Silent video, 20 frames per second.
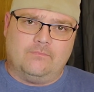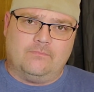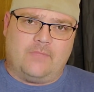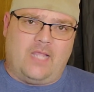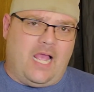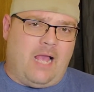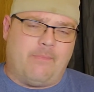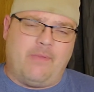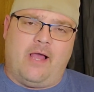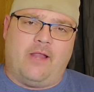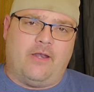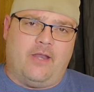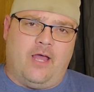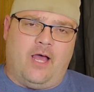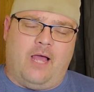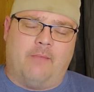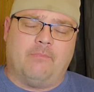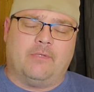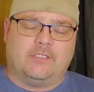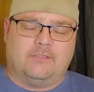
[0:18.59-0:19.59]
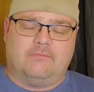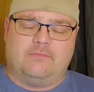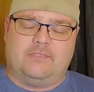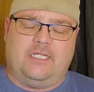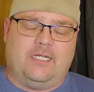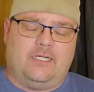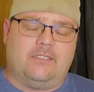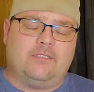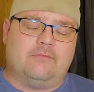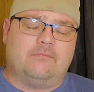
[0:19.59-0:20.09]
How about not, but
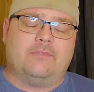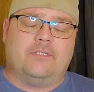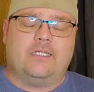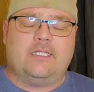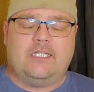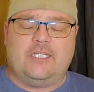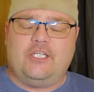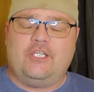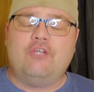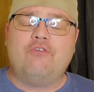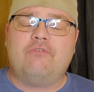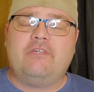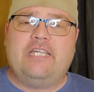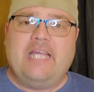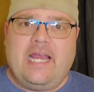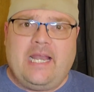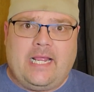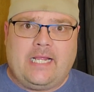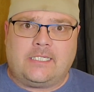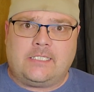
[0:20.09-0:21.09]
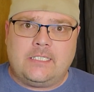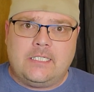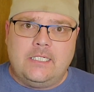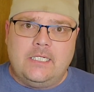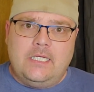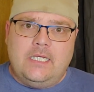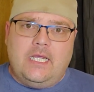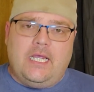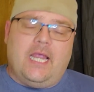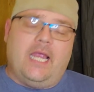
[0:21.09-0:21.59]
you get it.
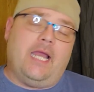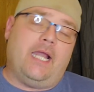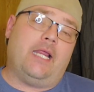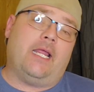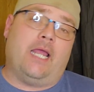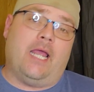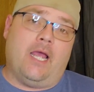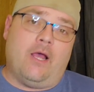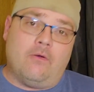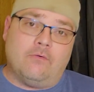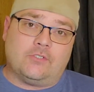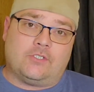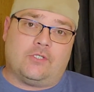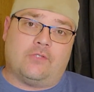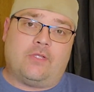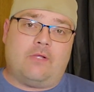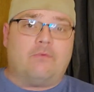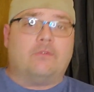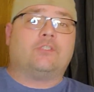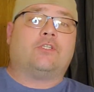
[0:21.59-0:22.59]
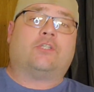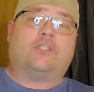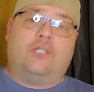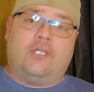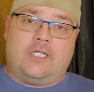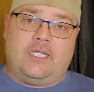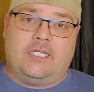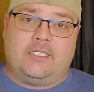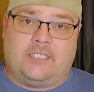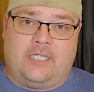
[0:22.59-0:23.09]
Anyhow, so there was a
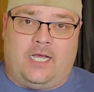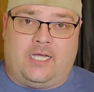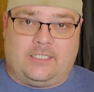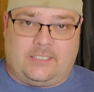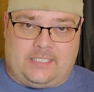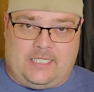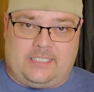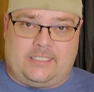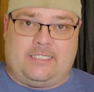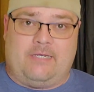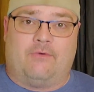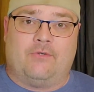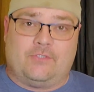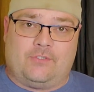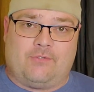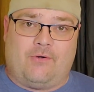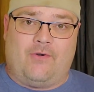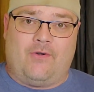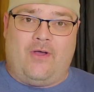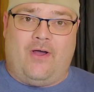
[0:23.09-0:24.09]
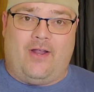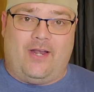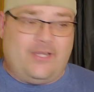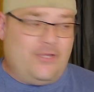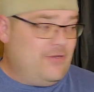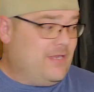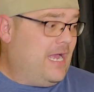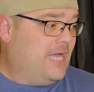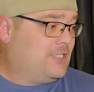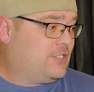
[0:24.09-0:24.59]
cooking contest that was thrown on.
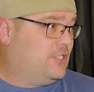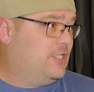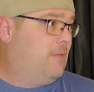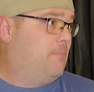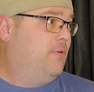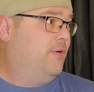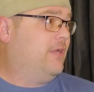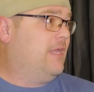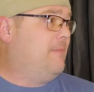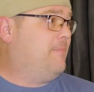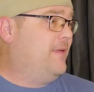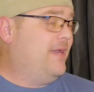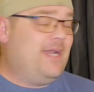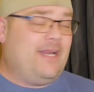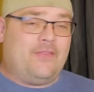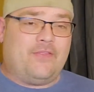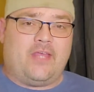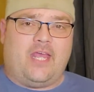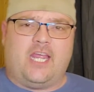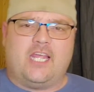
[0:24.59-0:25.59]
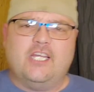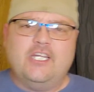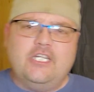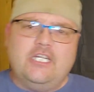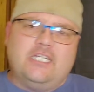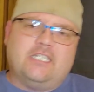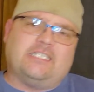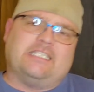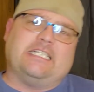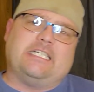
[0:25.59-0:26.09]
You guys could have put up anything.
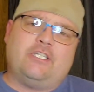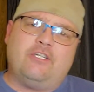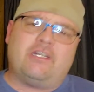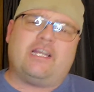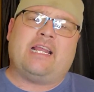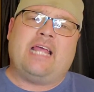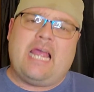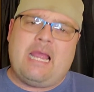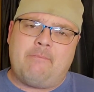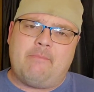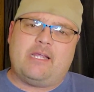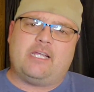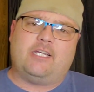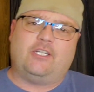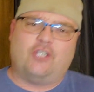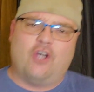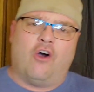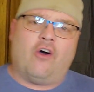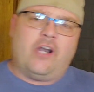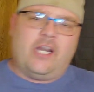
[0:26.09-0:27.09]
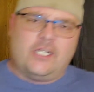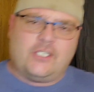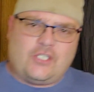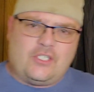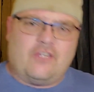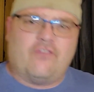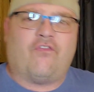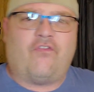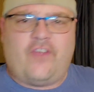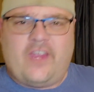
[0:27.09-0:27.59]
Like, you could have had me gone into
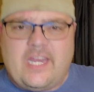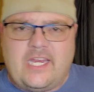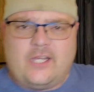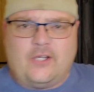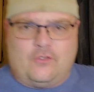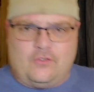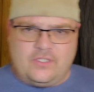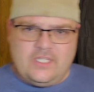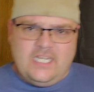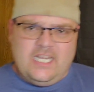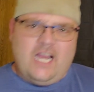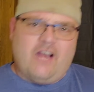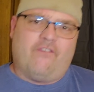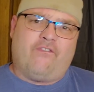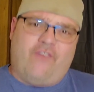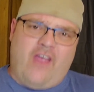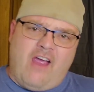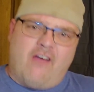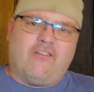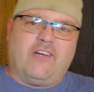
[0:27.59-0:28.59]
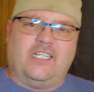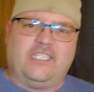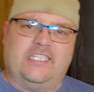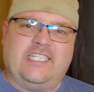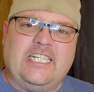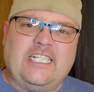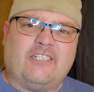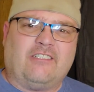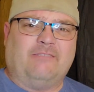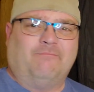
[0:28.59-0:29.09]
the field and found a
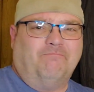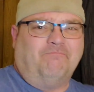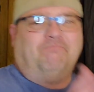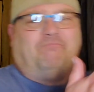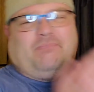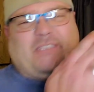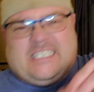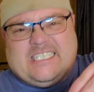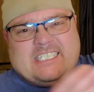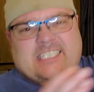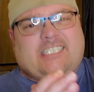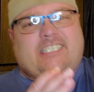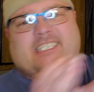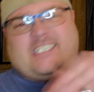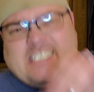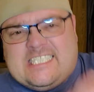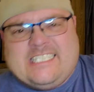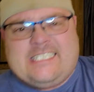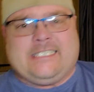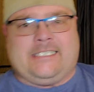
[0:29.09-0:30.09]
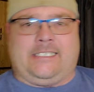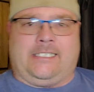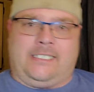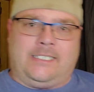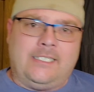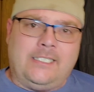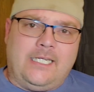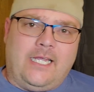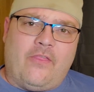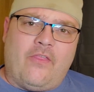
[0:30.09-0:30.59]
deer, bash his head
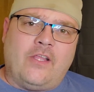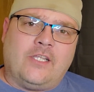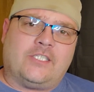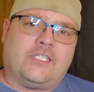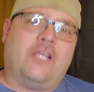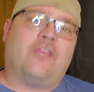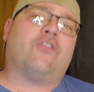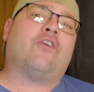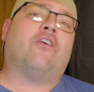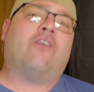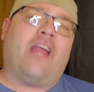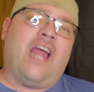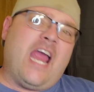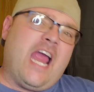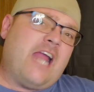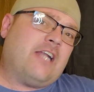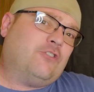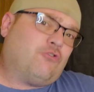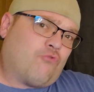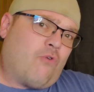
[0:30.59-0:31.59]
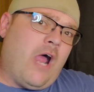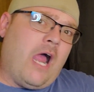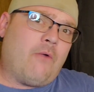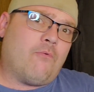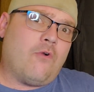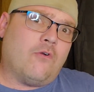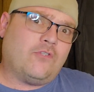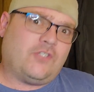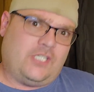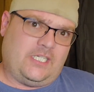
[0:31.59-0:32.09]
in, and then sit there and had dry
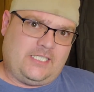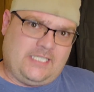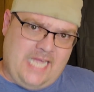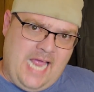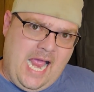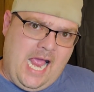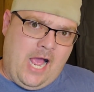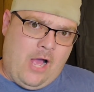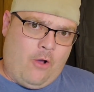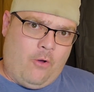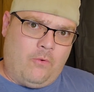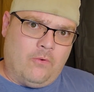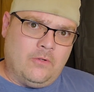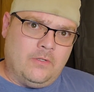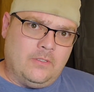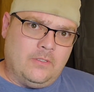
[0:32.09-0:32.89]
roasted tal.